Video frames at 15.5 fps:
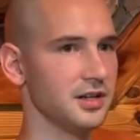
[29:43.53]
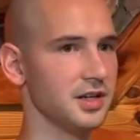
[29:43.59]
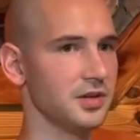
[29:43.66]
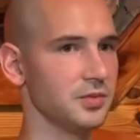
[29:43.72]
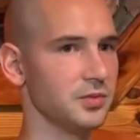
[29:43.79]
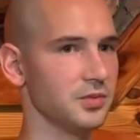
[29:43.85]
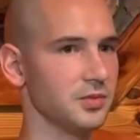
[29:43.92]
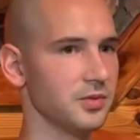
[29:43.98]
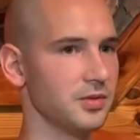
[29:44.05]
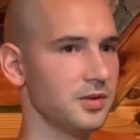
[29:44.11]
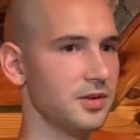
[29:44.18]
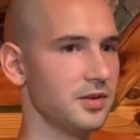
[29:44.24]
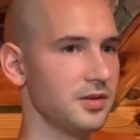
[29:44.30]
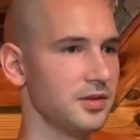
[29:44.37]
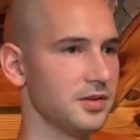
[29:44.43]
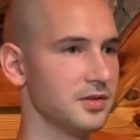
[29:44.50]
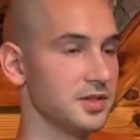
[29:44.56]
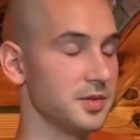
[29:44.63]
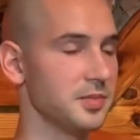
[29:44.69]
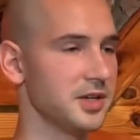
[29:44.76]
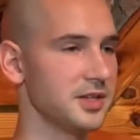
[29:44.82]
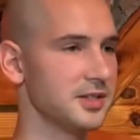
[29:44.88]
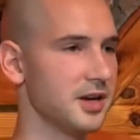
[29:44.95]
And there's a
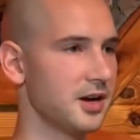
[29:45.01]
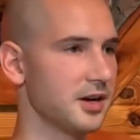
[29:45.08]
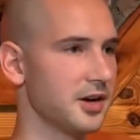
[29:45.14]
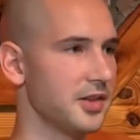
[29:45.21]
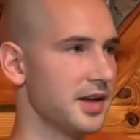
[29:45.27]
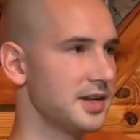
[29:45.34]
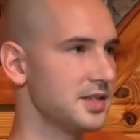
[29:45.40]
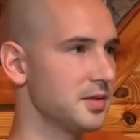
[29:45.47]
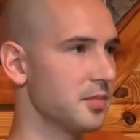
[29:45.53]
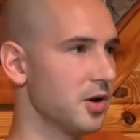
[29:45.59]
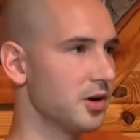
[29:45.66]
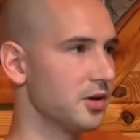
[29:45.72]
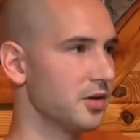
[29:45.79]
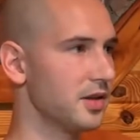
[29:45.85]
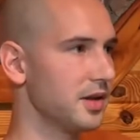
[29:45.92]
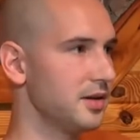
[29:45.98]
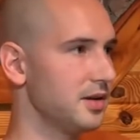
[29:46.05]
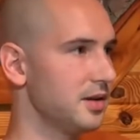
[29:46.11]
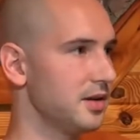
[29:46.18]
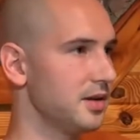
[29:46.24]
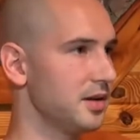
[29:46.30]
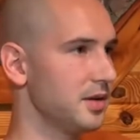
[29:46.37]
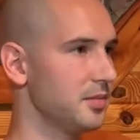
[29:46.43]
big talk on that tomorrow that
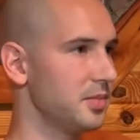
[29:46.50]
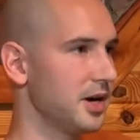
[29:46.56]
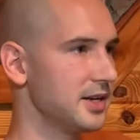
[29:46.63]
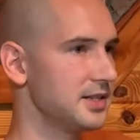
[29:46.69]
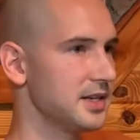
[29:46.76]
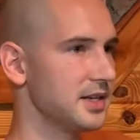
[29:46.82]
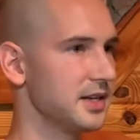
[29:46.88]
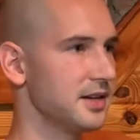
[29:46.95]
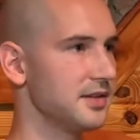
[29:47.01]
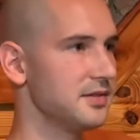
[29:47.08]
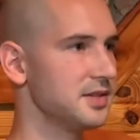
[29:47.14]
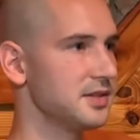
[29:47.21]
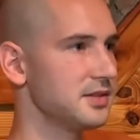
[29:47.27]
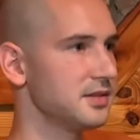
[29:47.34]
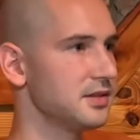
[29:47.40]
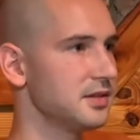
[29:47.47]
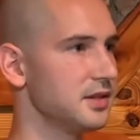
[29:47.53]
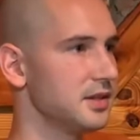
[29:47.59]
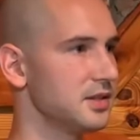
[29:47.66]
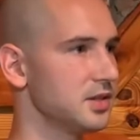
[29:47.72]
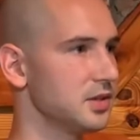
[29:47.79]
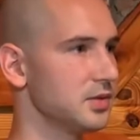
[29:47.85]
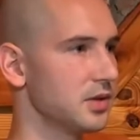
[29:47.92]
Bhante gives.
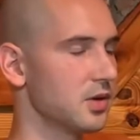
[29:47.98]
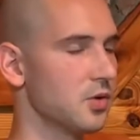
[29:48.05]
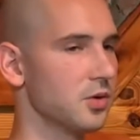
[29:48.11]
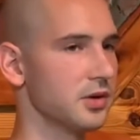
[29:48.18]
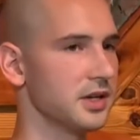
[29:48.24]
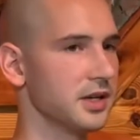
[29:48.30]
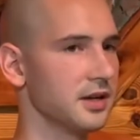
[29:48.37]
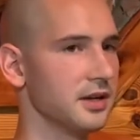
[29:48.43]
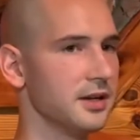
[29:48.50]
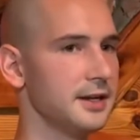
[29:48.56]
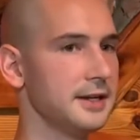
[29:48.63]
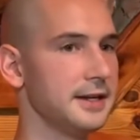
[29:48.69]
It's a recording